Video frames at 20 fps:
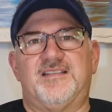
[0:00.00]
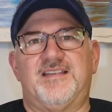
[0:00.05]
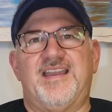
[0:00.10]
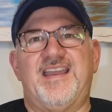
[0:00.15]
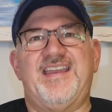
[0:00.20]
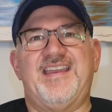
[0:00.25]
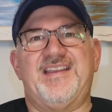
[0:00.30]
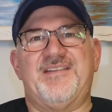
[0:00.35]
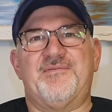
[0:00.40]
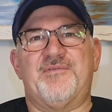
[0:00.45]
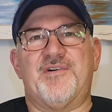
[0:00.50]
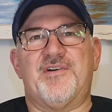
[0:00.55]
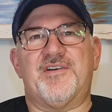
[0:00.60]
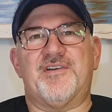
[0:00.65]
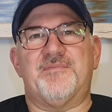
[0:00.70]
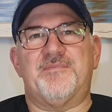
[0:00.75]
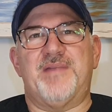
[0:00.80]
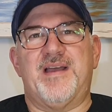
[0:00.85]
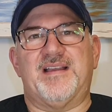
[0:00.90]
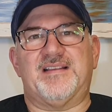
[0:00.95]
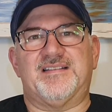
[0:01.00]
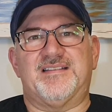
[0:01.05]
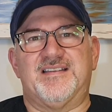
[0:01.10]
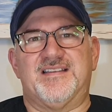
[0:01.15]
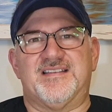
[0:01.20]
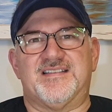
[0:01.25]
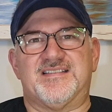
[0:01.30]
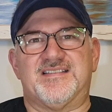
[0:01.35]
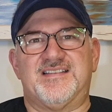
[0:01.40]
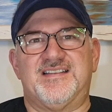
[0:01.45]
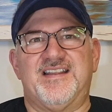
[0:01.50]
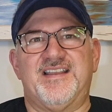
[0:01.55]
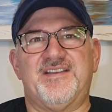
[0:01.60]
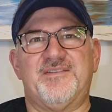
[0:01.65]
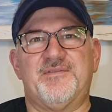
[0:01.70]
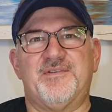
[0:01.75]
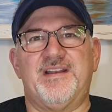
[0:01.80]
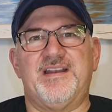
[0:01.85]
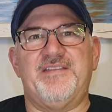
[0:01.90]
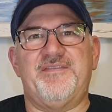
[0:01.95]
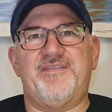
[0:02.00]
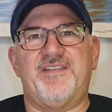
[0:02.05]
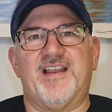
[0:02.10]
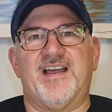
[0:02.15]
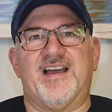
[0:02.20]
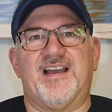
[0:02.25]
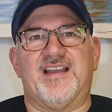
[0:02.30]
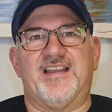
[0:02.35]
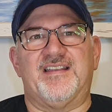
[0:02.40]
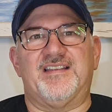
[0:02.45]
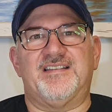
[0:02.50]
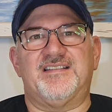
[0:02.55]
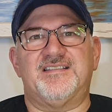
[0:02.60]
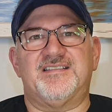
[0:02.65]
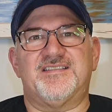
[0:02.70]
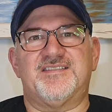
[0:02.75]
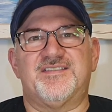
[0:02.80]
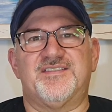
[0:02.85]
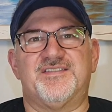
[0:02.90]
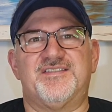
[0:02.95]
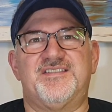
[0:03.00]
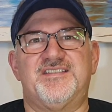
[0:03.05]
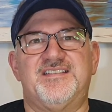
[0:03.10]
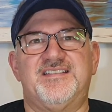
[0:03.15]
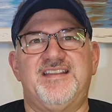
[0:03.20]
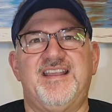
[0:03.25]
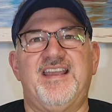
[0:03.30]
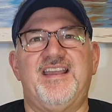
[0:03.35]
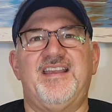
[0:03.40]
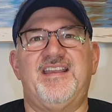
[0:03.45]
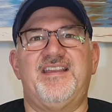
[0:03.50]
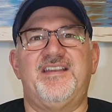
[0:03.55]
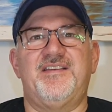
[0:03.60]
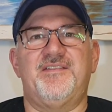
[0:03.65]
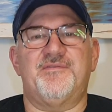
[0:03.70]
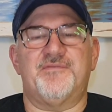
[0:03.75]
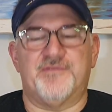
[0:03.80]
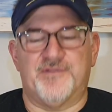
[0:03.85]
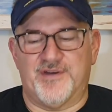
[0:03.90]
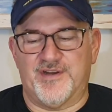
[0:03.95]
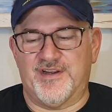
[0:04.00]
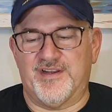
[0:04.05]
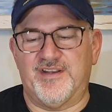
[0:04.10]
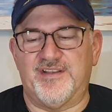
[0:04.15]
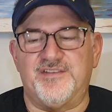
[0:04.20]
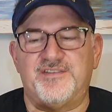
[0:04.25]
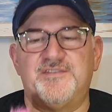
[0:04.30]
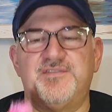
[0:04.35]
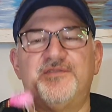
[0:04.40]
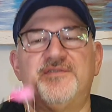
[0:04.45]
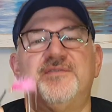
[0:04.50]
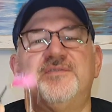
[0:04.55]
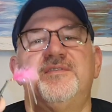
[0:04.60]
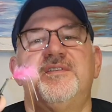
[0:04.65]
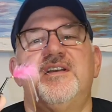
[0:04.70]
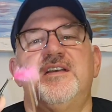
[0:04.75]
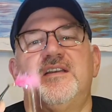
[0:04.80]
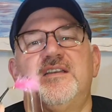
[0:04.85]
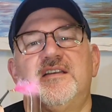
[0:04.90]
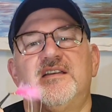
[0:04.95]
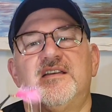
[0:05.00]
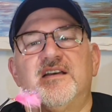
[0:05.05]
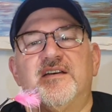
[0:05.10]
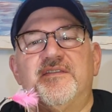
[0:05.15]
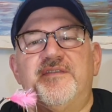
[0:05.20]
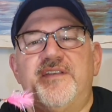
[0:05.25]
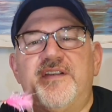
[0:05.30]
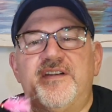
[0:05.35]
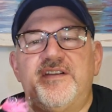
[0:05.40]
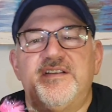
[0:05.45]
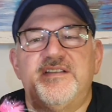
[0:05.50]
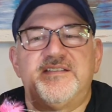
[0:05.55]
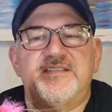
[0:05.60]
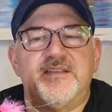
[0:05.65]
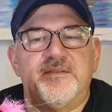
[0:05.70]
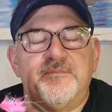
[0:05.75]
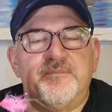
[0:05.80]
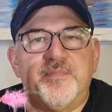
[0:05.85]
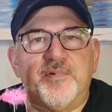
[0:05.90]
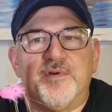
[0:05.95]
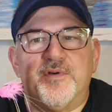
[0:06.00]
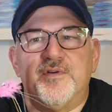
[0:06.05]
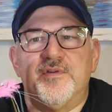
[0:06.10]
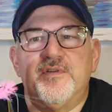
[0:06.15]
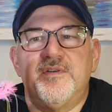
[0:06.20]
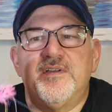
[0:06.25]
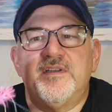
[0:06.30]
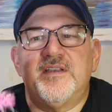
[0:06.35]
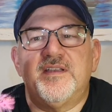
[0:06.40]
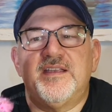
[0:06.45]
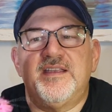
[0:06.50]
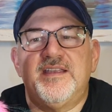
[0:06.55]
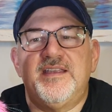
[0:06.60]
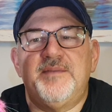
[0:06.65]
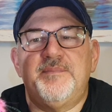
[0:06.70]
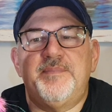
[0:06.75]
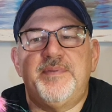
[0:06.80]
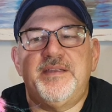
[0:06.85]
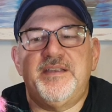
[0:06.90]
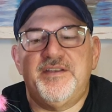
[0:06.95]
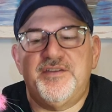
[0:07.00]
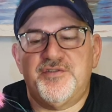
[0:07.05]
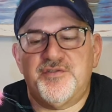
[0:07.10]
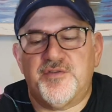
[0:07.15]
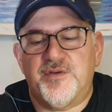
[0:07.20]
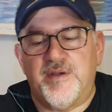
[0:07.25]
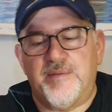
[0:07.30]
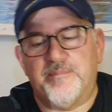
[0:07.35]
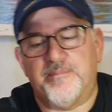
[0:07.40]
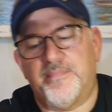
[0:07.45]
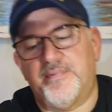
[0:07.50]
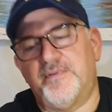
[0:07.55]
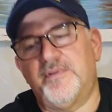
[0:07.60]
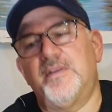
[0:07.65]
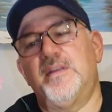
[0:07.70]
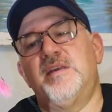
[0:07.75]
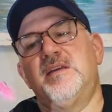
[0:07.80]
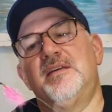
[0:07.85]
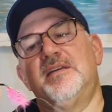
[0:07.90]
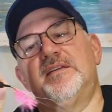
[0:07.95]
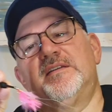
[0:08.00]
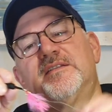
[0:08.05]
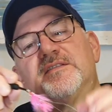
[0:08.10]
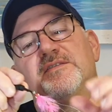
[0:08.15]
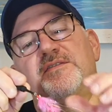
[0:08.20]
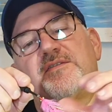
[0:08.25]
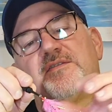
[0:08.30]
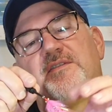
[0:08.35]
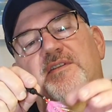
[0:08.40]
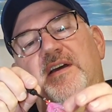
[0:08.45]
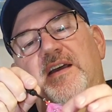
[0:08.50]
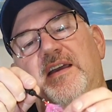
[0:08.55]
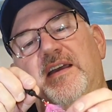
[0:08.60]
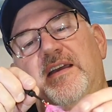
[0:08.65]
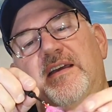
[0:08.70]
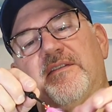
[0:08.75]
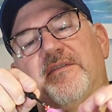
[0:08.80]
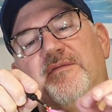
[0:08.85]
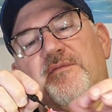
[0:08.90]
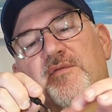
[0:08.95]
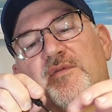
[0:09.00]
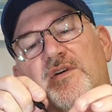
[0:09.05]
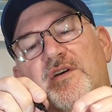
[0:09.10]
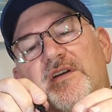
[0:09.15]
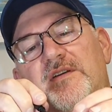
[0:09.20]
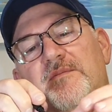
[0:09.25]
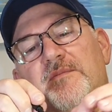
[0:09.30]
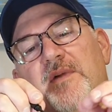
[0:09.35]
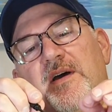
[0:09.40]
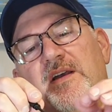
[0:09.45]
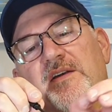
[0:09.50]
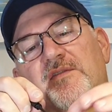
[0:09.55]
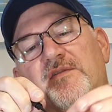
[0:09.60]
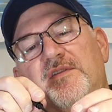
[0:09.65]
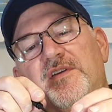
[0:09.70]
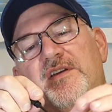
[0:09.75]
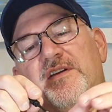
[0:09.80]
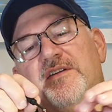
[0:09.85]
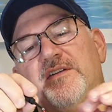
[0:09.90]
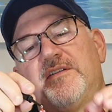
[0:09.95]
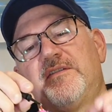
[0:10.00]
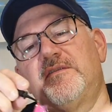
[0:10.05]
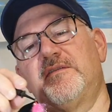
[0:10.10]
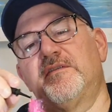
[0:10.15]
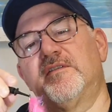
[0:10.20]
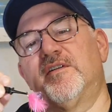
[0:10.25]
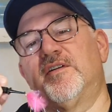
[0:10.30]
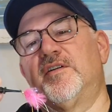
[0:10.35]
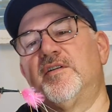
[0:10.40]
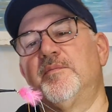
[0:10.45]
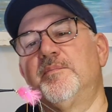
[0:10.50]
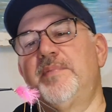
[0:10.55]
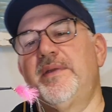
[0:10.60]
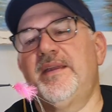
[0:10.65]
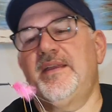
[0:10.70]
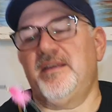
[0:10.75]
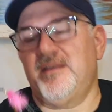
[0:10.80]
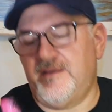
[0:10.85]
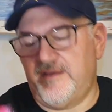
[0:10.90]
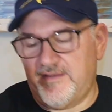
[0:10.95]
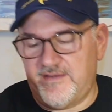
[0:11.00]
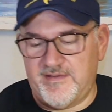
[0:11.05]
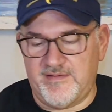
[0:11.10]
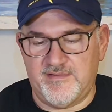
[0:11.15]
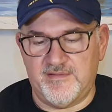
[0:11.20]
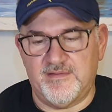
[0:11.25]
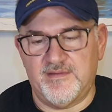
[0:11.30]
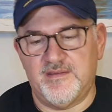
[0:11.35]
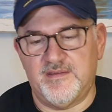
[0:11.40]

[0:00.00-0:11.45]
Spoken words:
Hey, and welcome back to Slick Willy Fly. So today we're gonna do a very simple EP shrimp. So I have one model here, all pink.